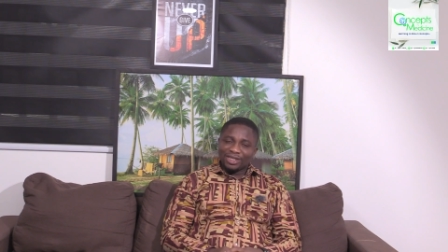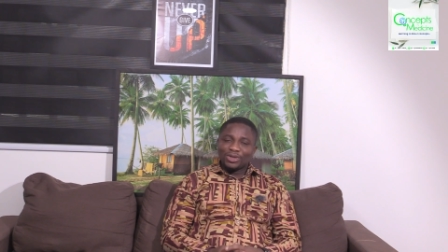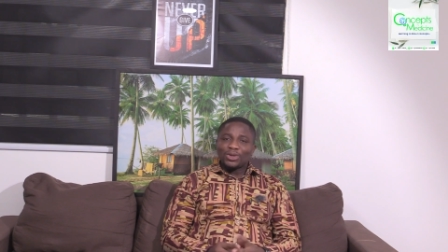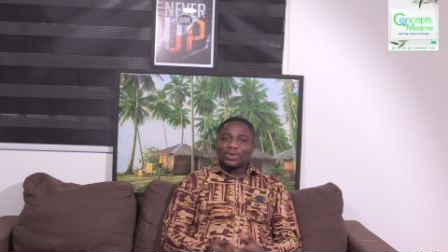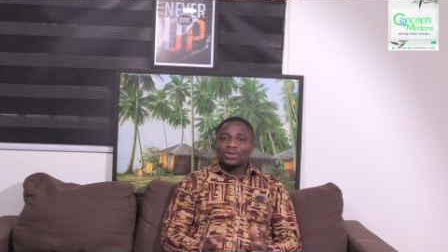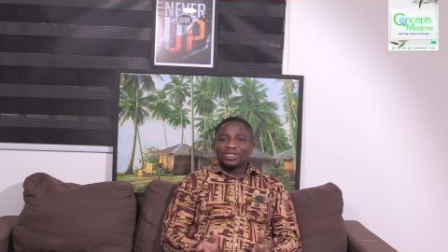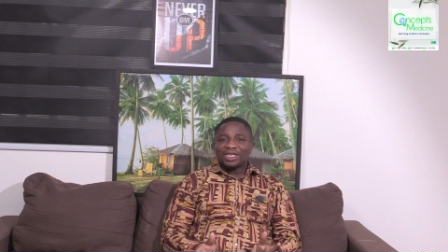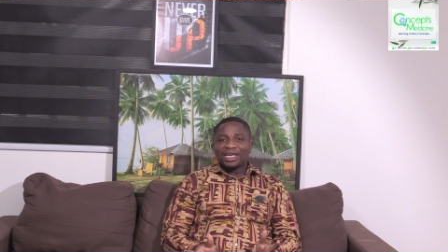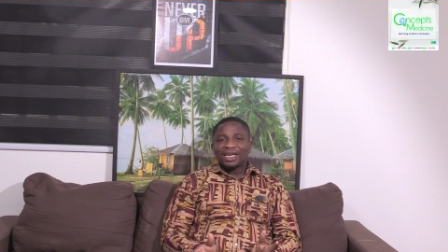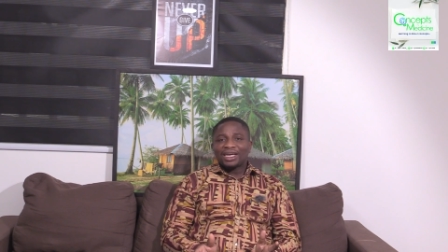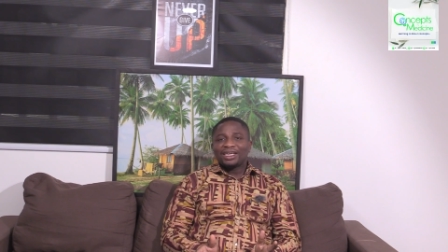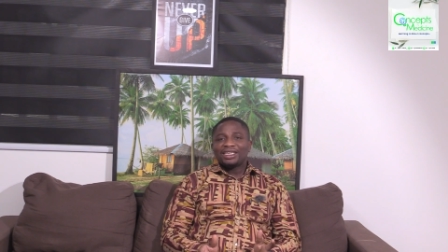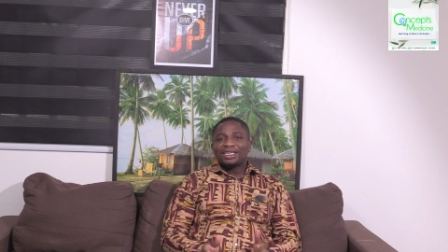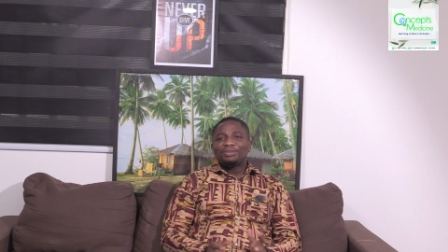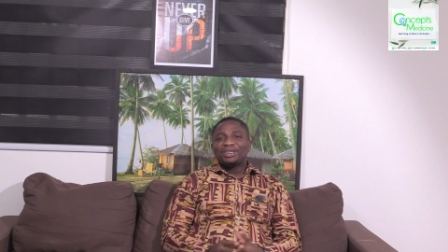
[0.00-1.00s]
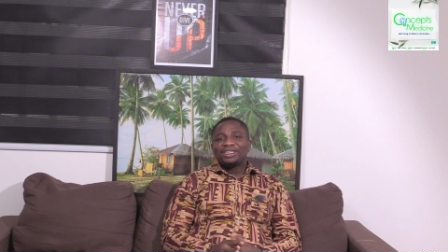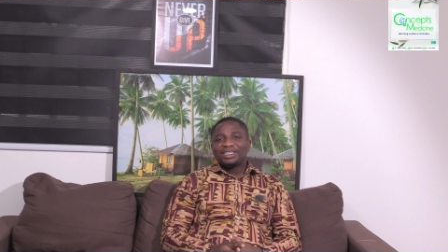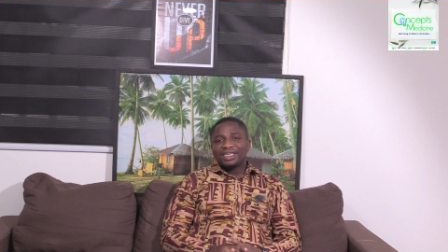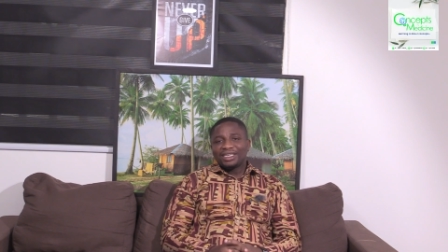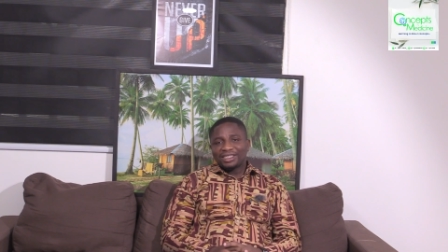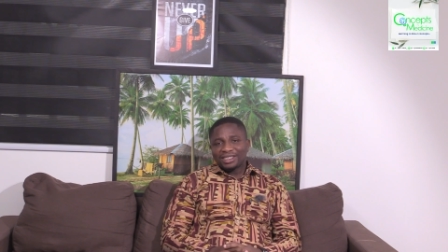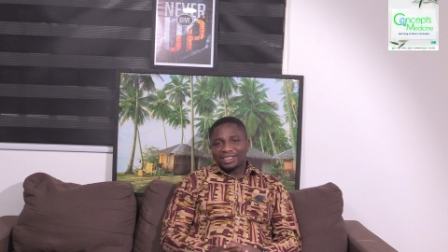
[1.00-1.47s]
and those are the
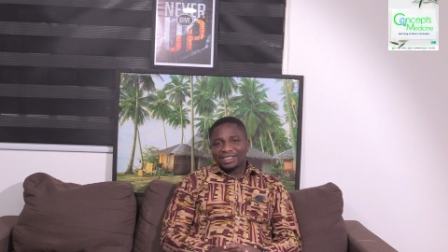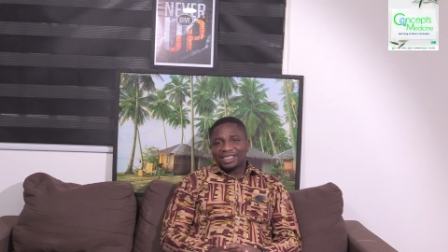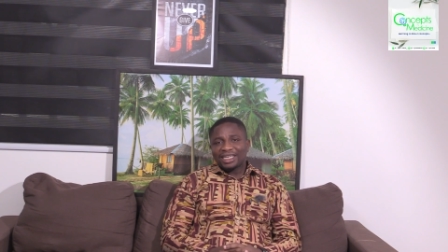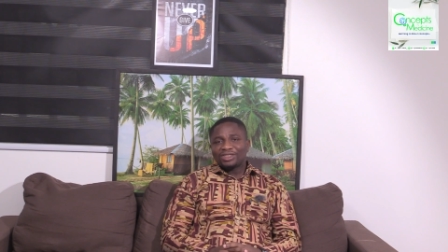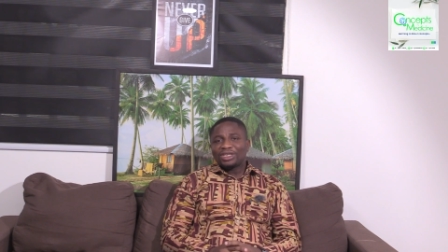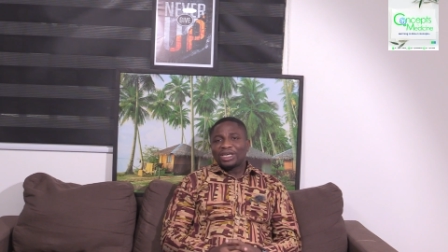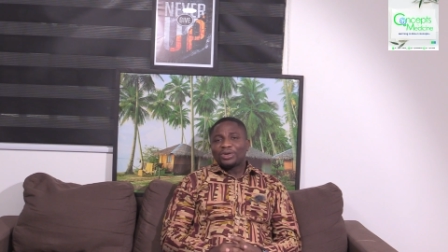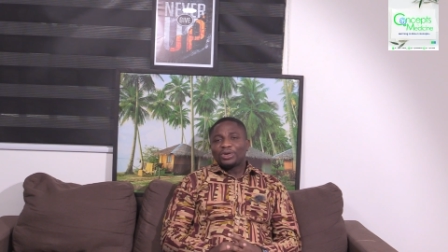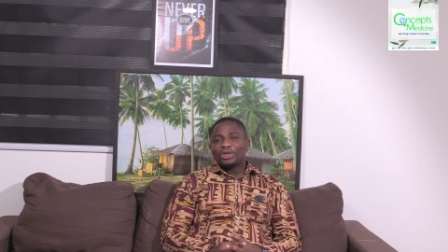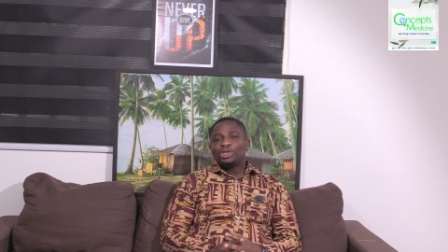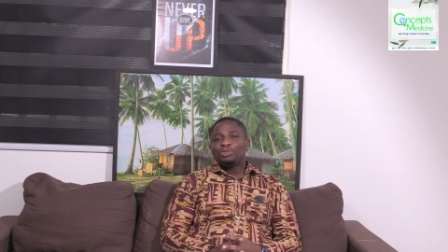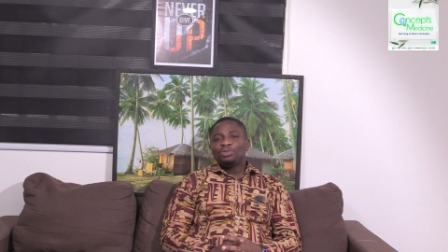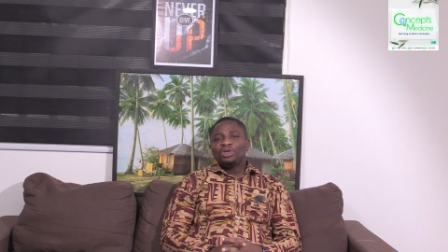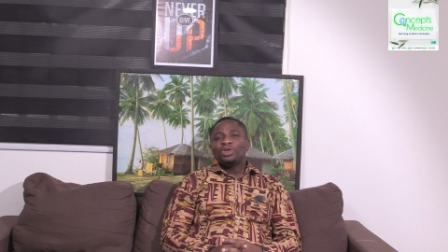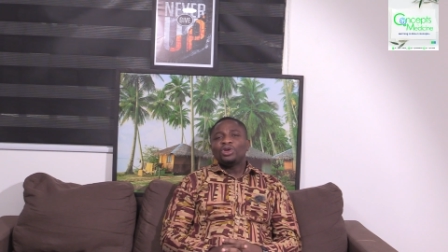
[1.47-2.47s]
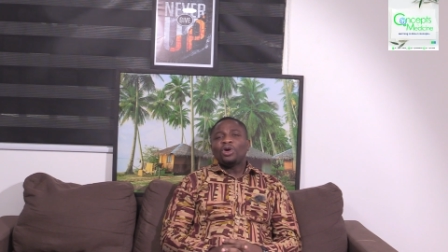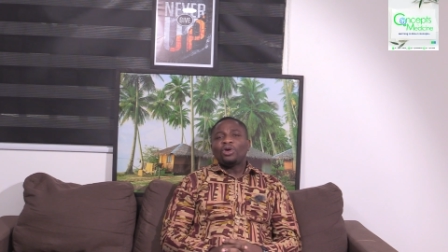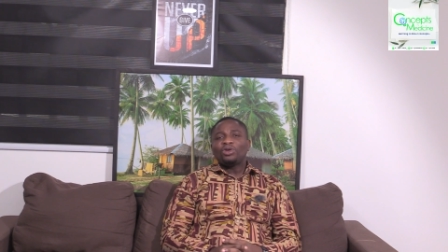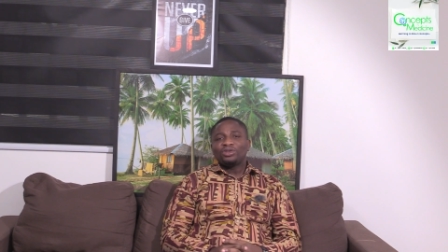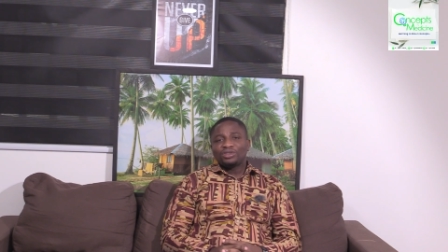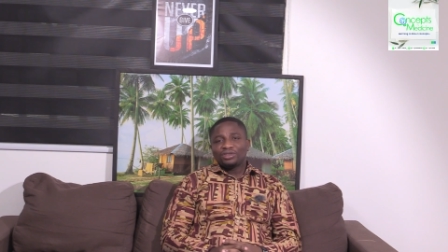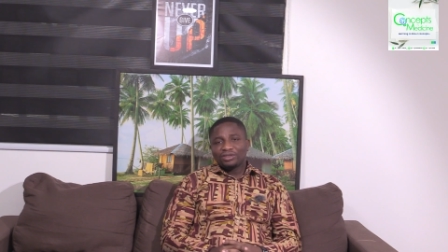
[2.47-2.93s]
medications that you are going to be
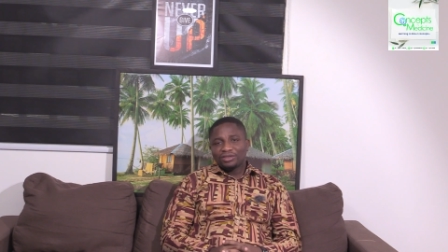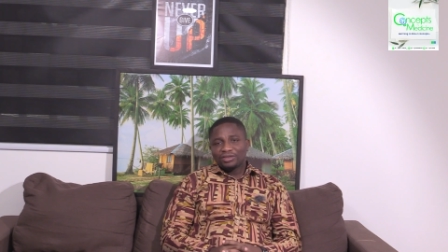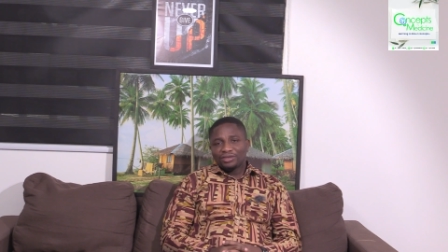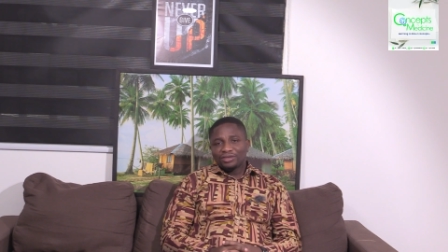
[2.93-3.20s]
on